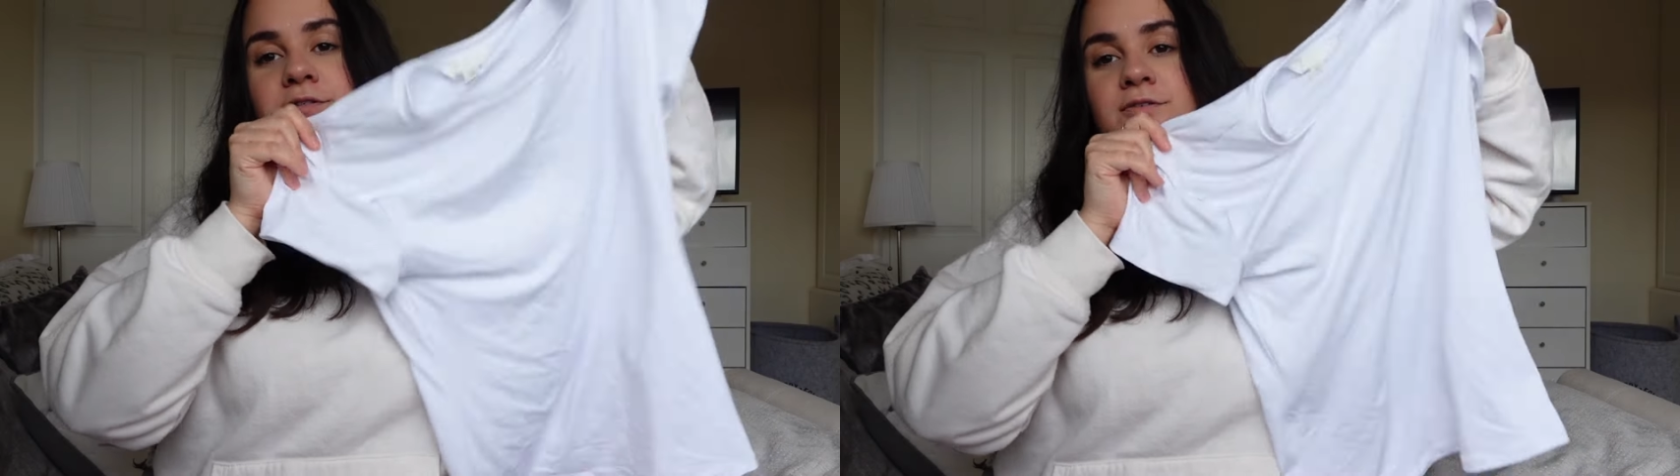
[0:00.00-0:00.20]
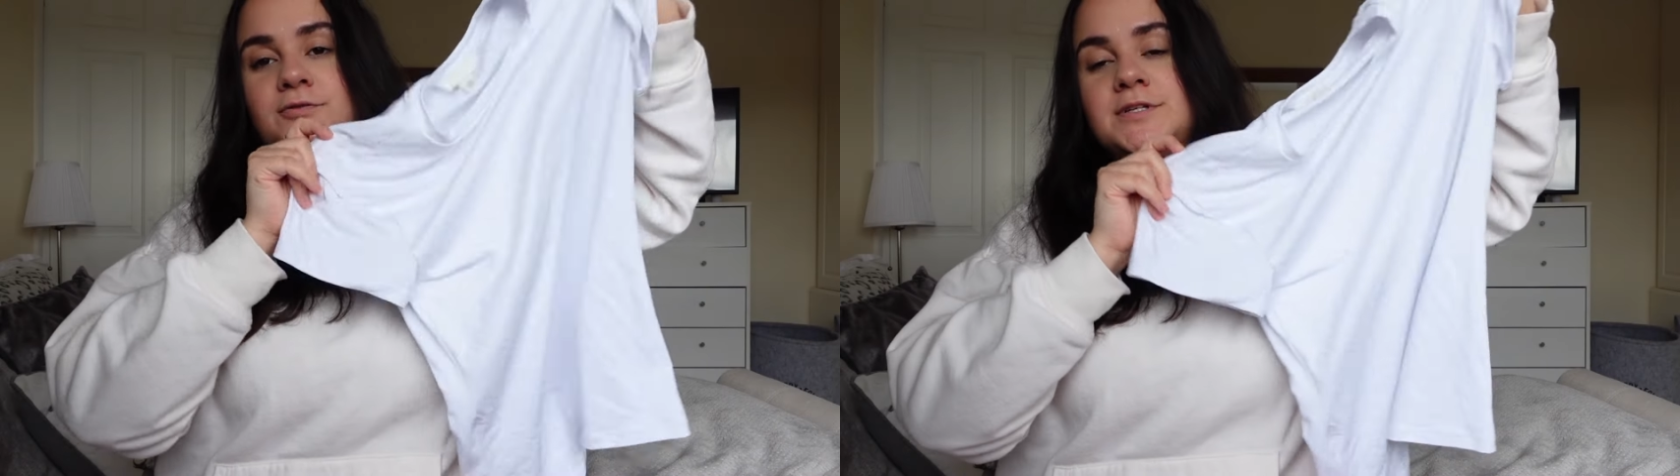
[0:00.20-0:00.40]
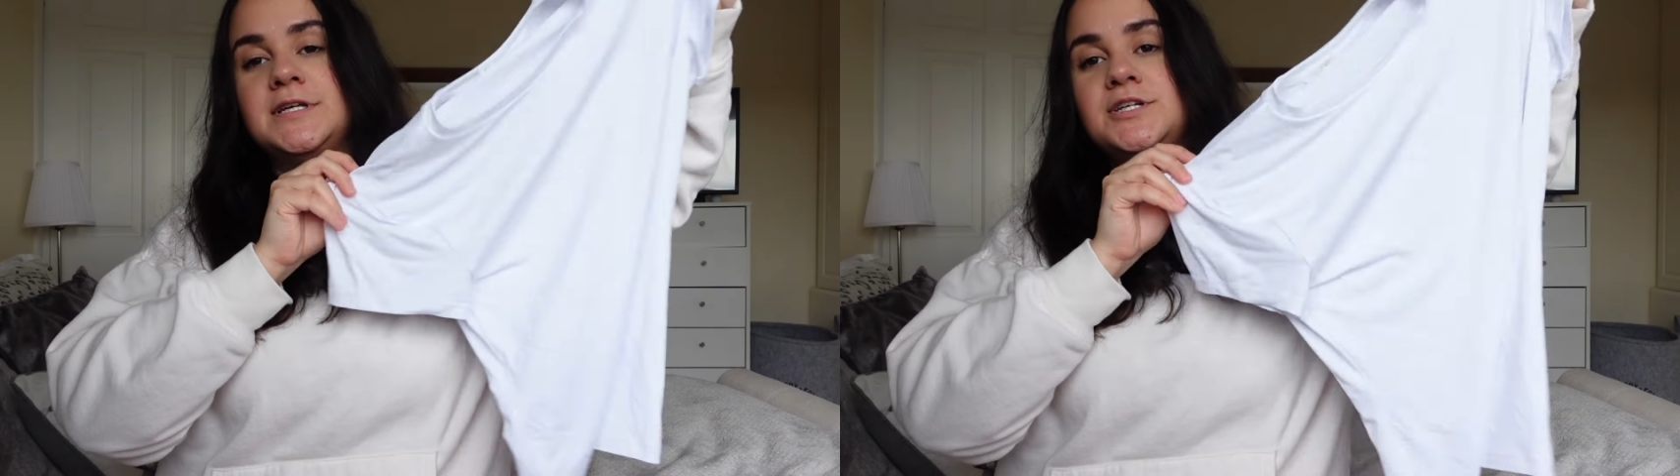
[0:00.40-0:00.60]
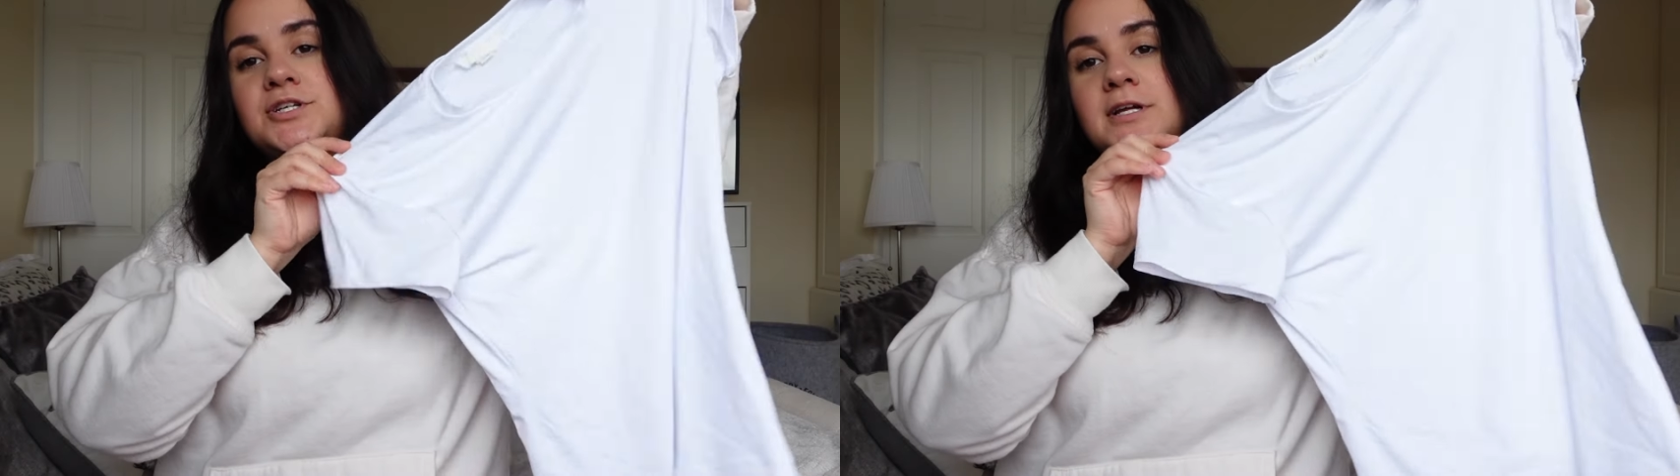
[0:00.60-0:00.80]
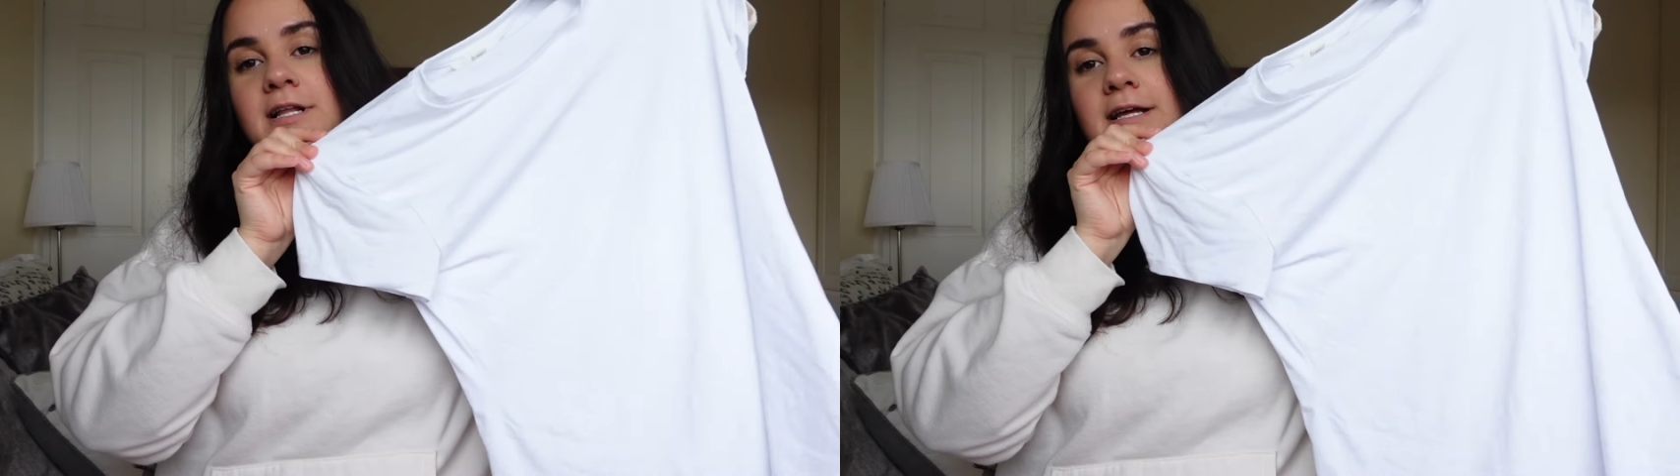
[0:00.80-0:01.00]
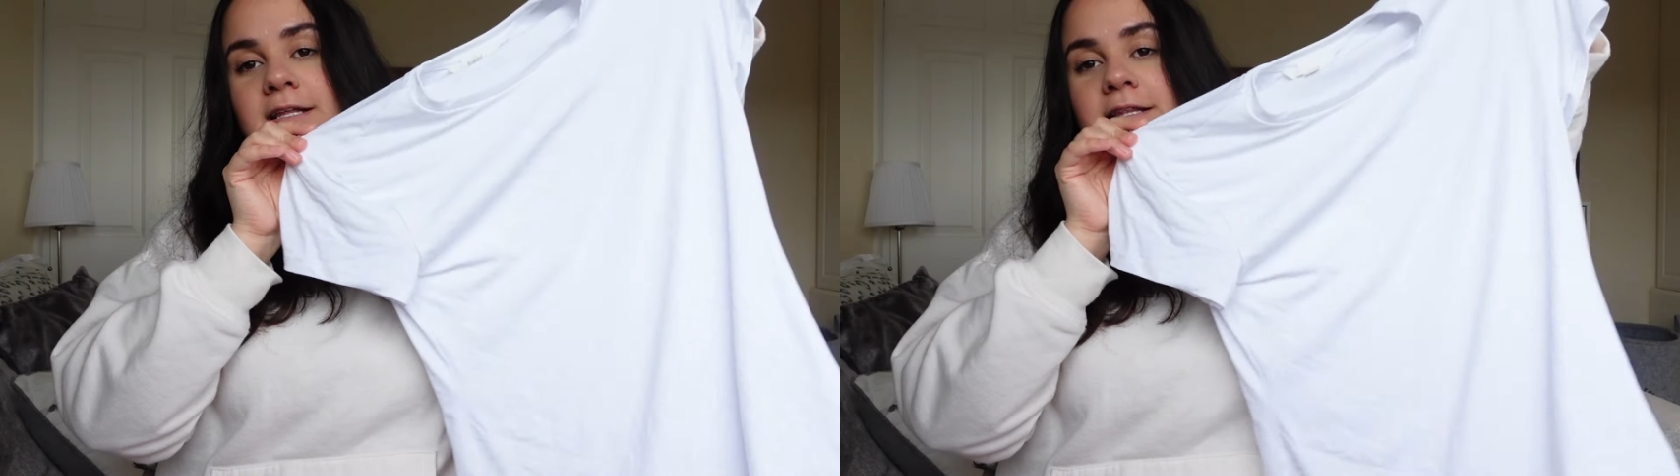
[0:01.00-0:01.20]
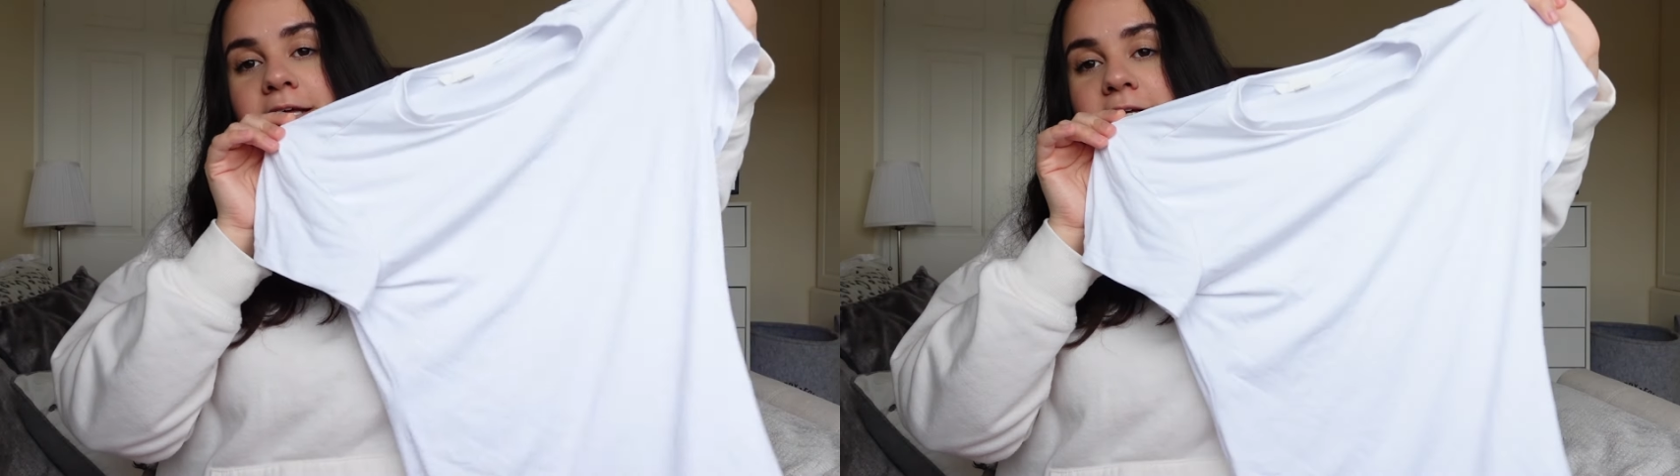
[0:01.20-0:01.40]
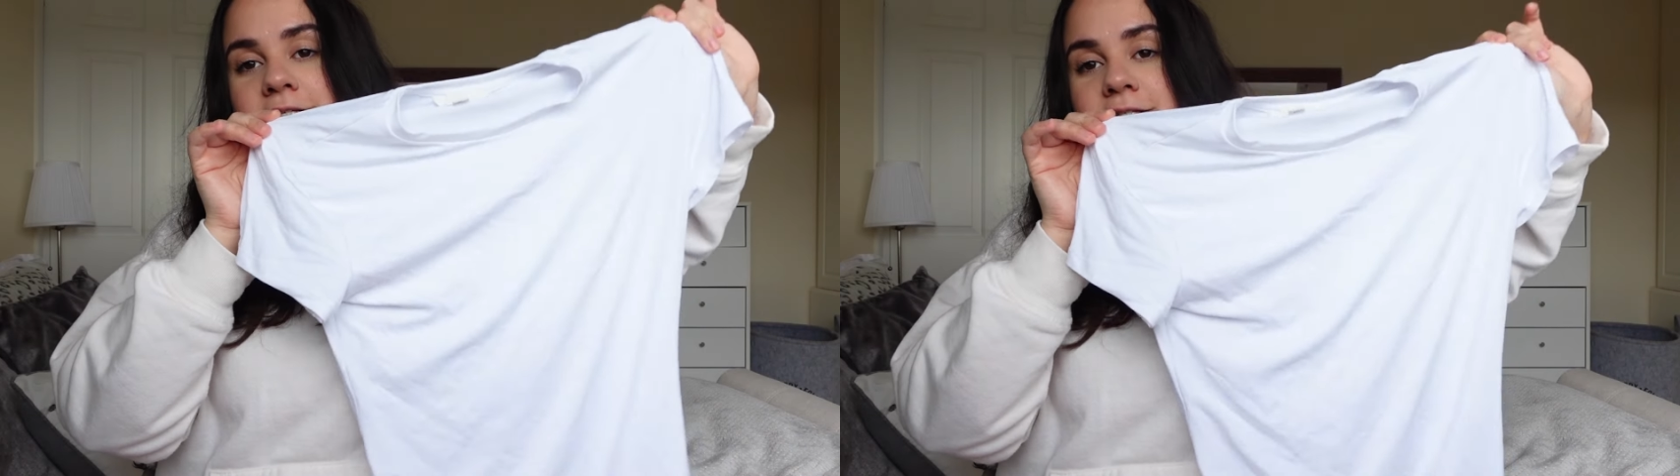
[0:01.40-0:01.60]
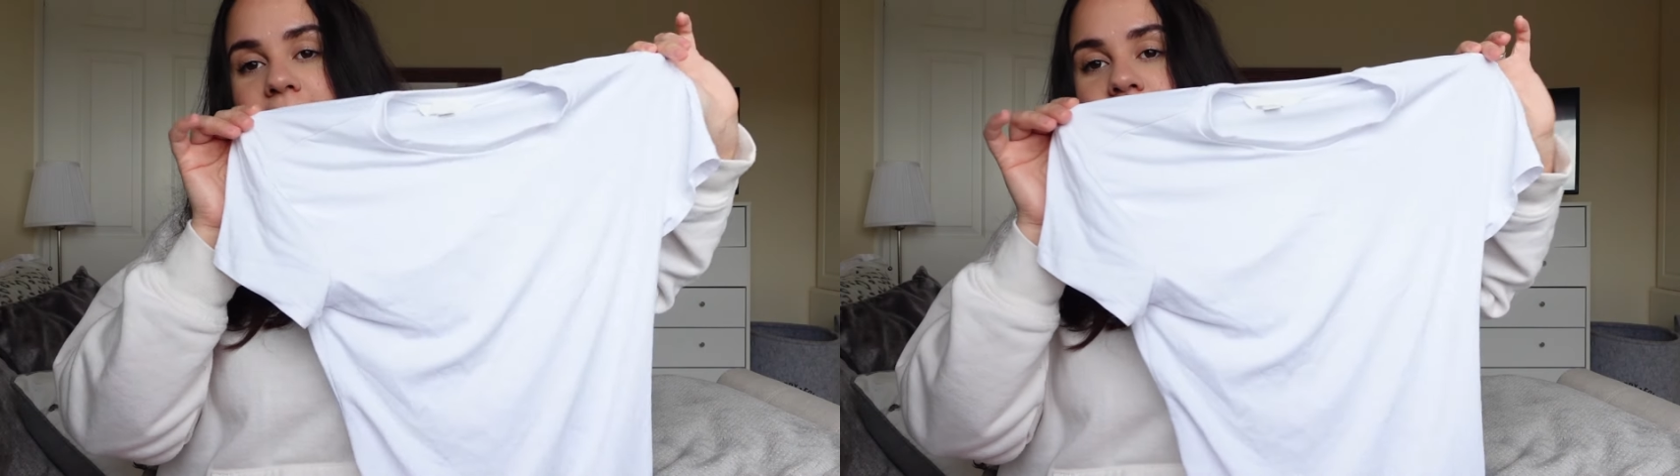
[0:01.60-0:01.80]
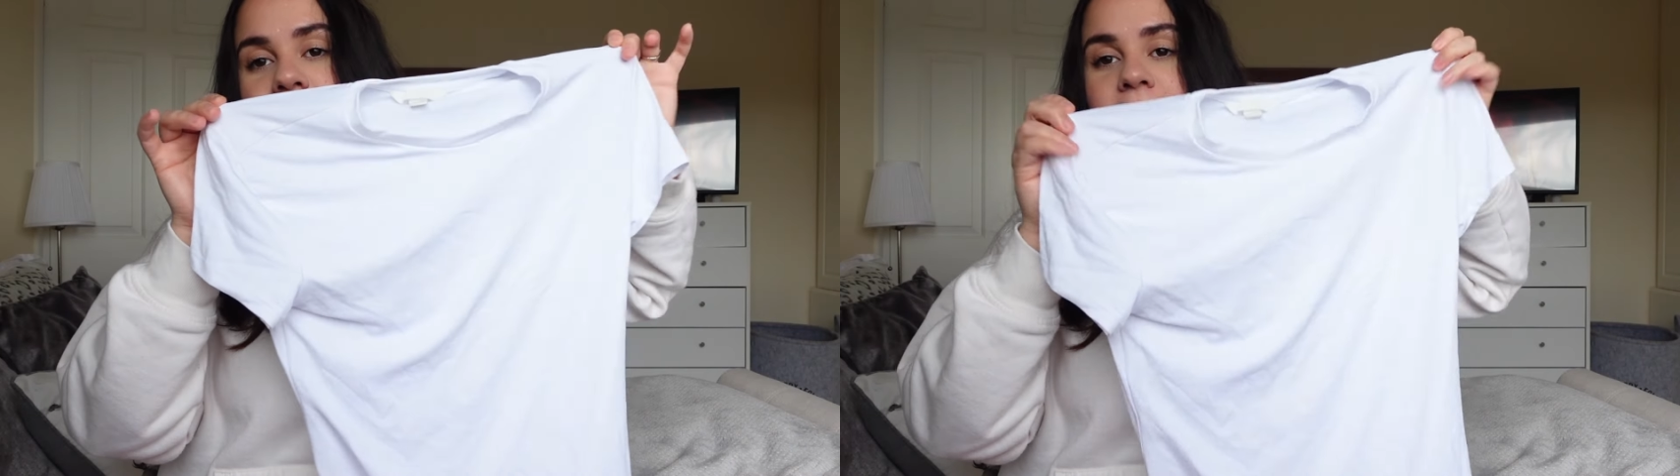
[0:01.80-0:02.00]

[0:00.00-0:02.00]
So a t-shirt like this.